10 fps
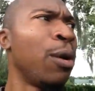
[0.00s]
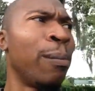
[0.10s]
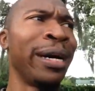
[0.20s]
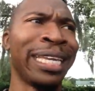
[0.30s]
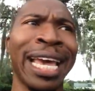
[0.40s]

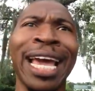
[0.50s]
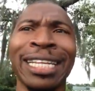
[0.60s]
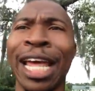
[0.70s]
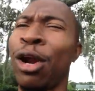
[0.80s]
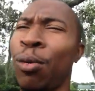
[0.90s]
but yet
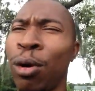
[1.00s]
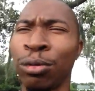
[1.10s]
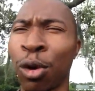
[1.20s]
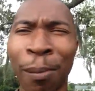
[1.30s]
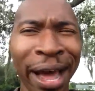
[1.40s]
they don't want
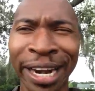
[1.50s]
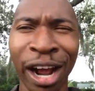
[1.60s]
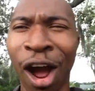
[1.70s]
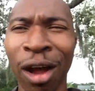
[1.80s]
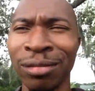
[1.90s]
nobody
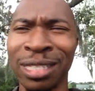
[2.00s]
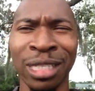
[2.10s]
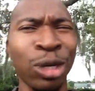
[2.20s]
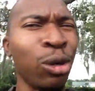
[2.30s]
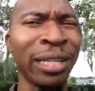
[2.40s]
to
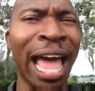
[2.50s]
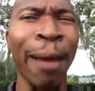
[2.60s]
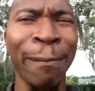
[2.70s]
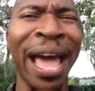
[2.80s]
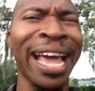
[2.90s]
do that
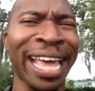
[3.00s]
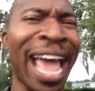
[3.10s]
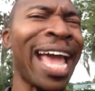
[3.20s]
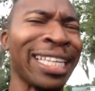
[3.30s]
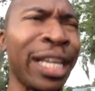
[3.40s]
back
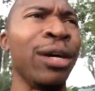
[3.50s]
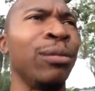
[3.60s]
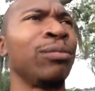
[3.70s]
at them.